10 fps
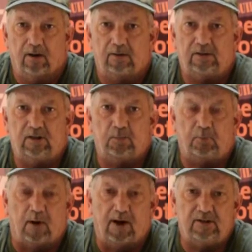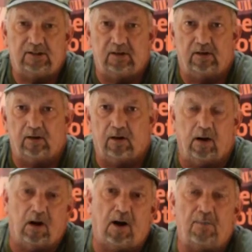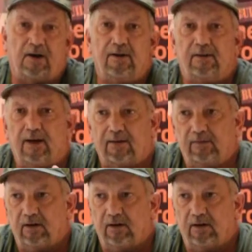They see the price and they're like, oh, I'm not going to get that.